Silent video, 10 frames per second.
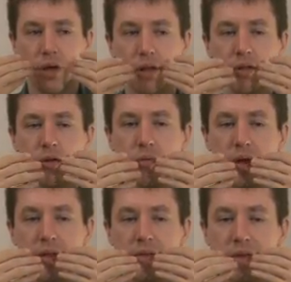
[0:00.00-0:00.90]
Ooh,
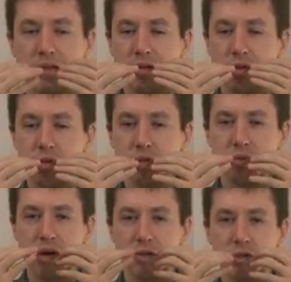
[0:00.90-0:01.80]
and then there's
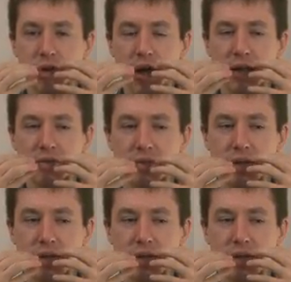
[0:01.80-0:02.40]
a slight